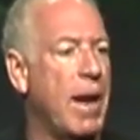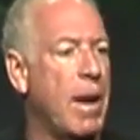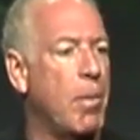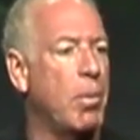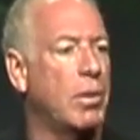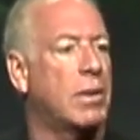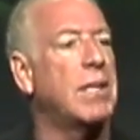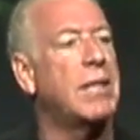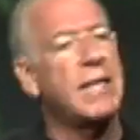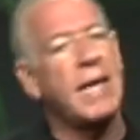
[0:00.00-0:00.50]

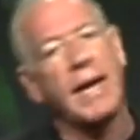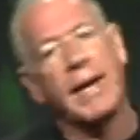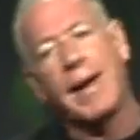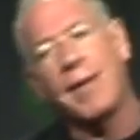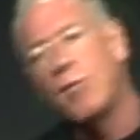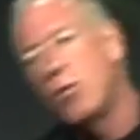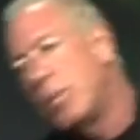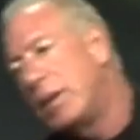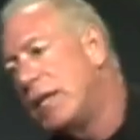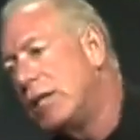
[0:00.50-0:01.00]
able to take
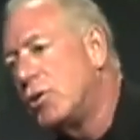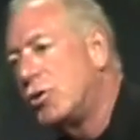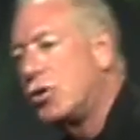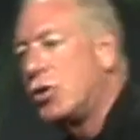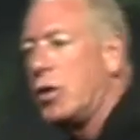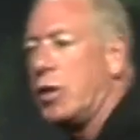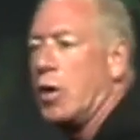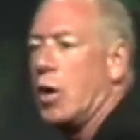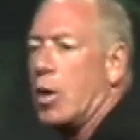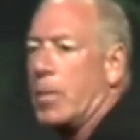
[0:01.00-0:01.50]
everybody's
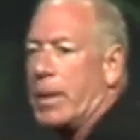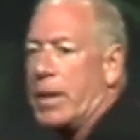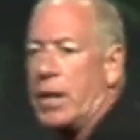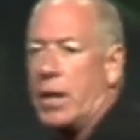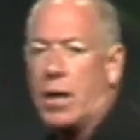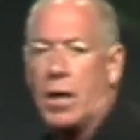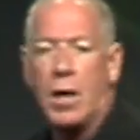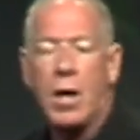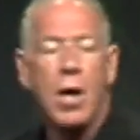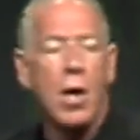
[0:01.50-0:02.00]
genome in
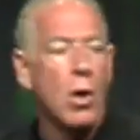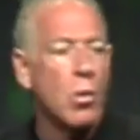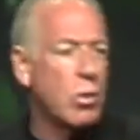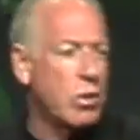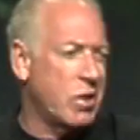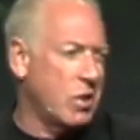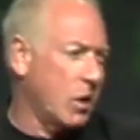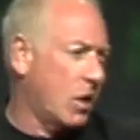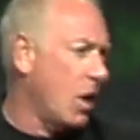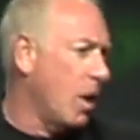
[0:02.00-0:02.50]
here,
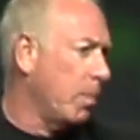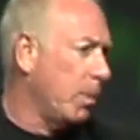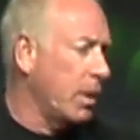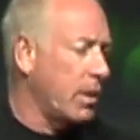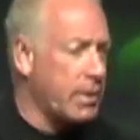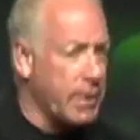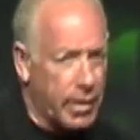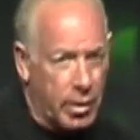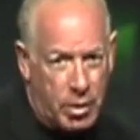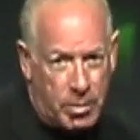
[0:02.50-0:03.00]
which is a couple
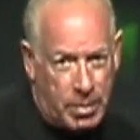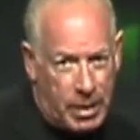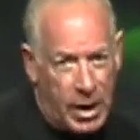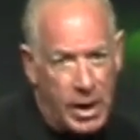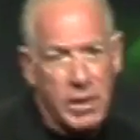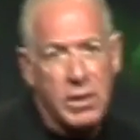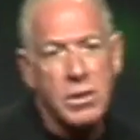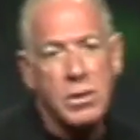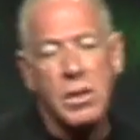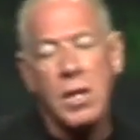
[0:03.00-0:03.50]
of
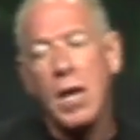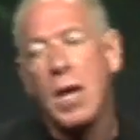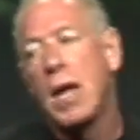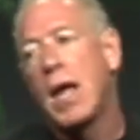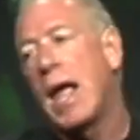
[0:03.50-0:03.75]
terabytes,